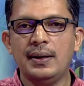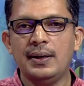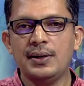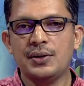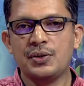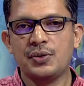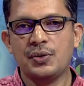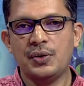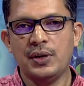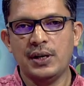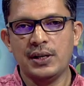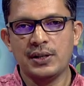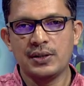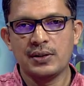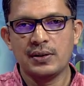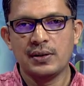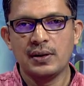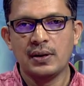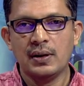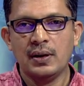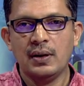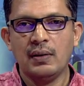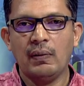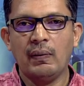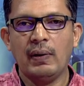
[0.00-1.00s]
Dear
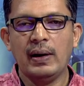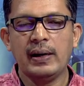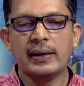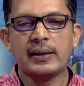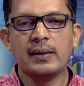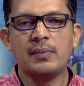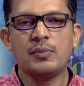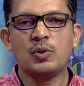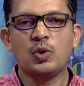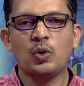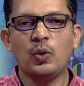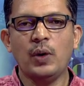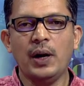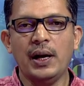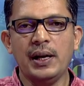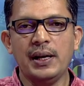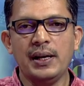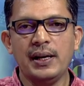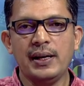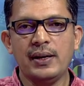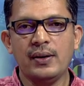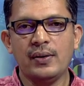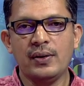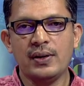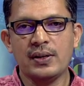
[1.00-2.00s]
students, welcome to
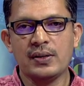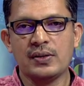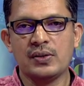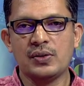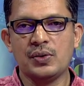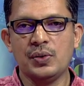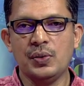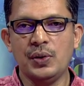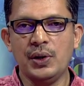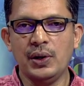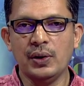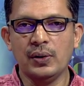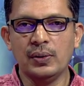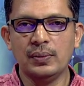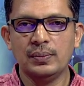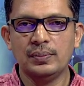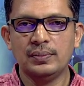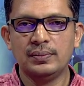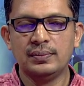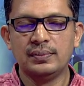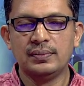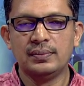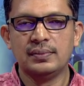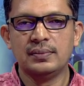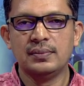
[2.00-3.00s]
NIOS Studio.
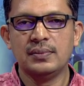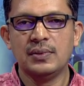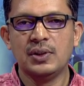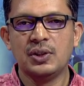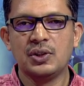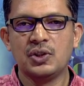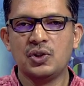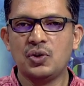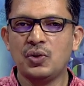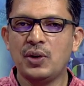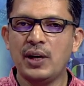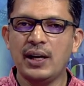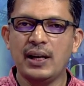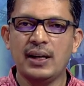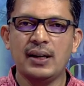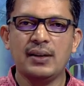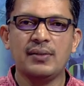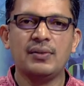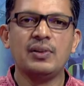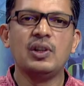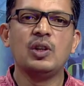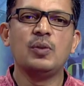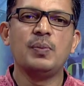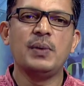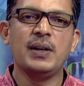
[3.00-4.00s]
Today
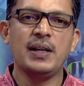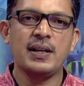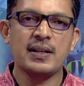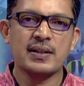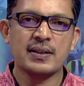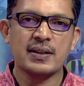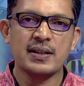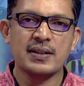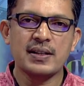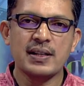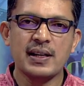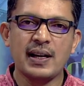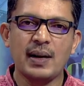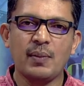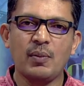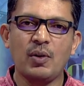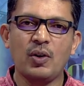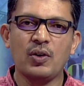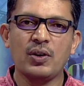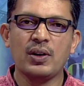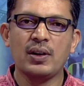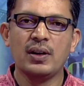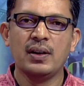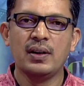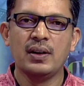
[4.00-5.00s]
we will be discussing
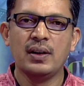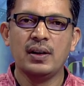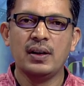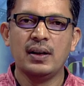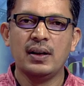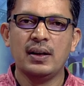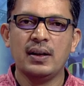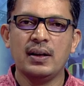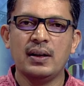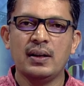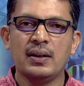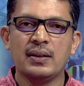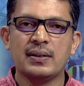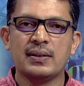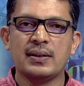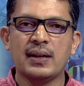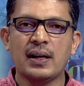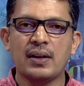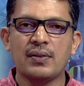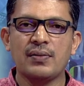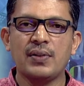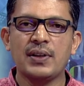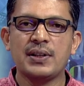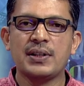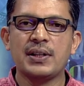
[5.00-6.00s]
about
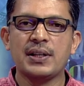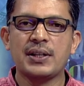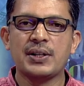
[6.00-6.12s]
Sarva